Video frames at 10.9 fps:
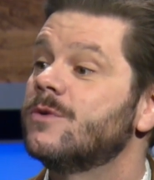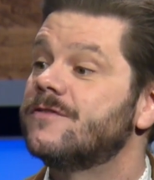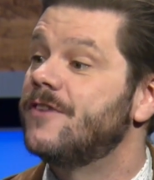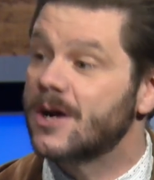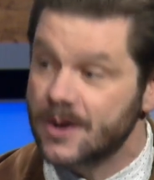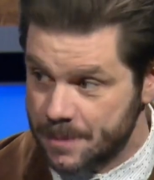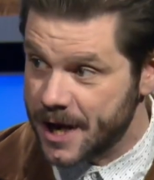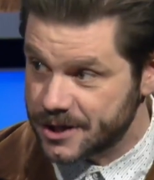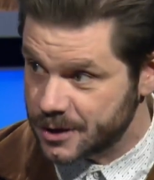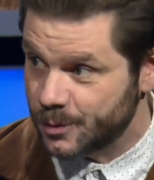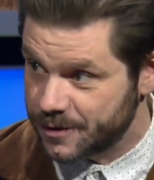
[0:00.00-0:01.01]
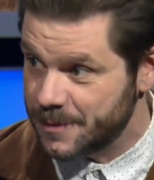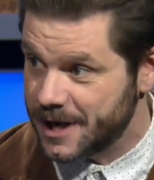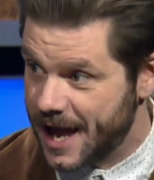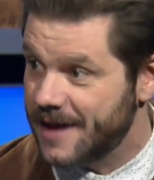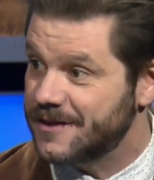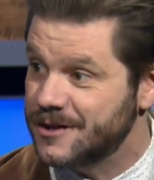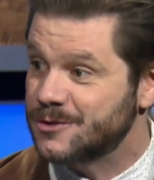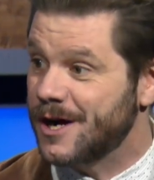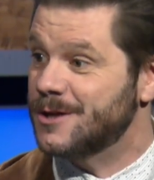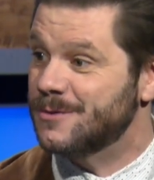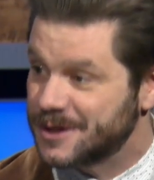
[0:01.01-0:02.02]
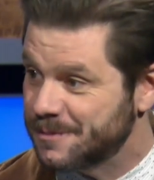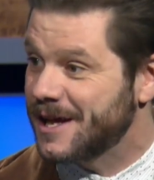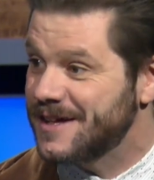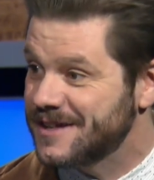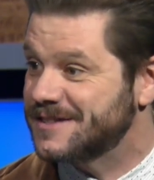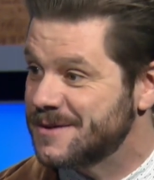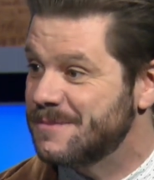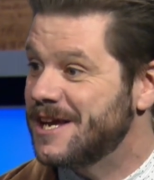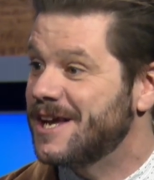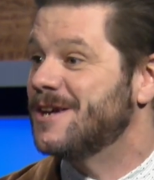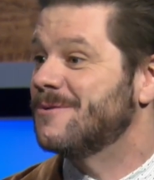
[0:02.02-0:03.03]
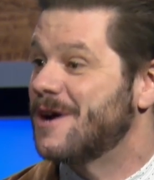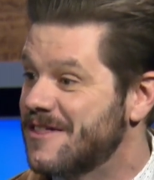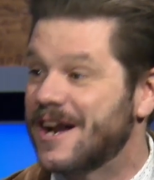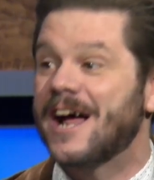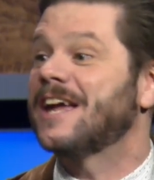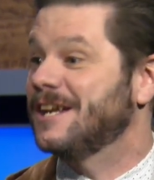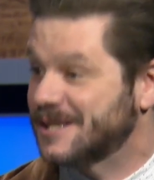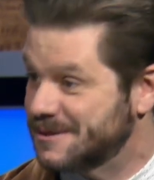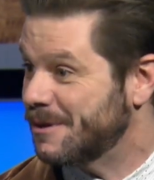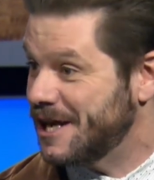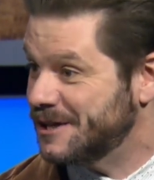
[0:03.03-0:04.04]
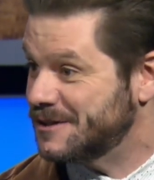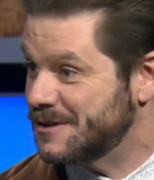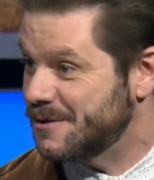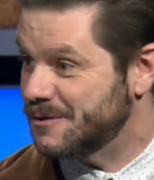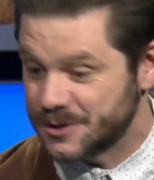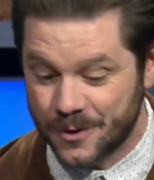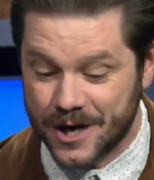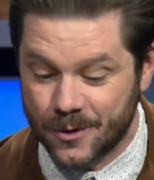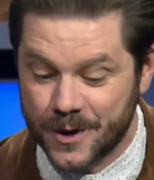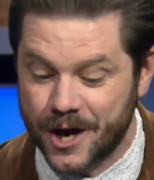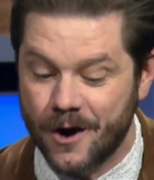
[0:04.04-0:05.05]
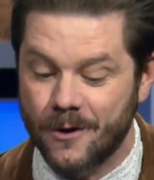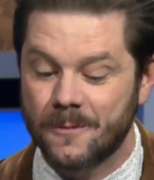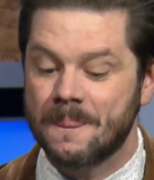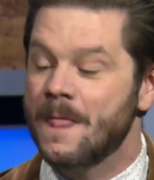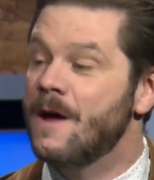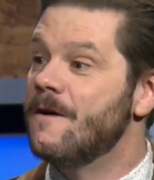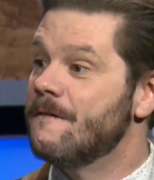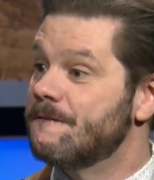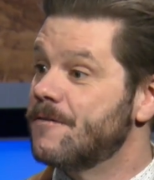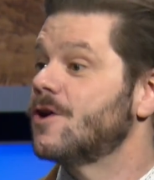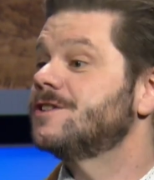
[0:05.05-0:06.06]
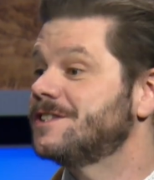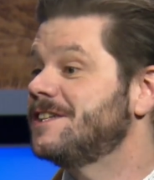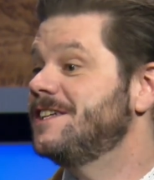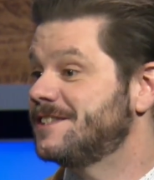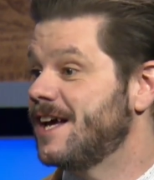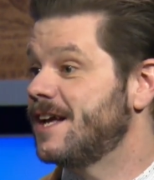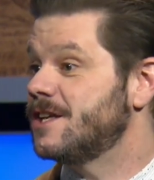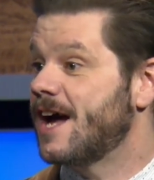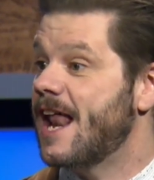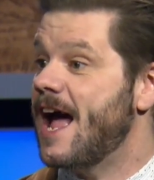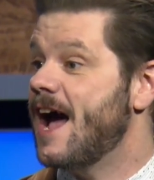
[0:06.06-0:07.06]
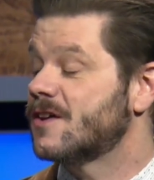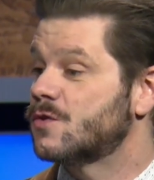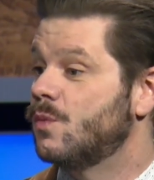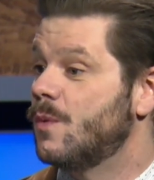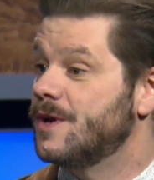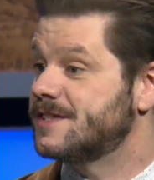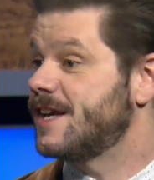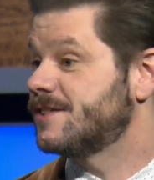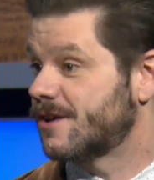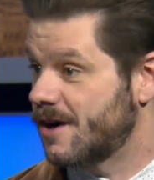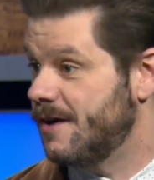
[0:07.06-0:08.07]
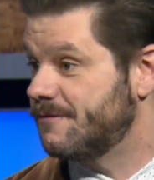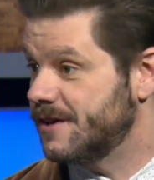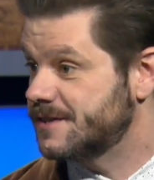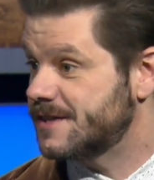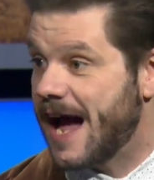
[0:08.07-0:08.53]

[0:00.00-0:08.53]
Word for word: was very patient with me as he tried to explain this to me in a way that I can explain it to you. So here we go. First, he said you got to ask when we say circumference,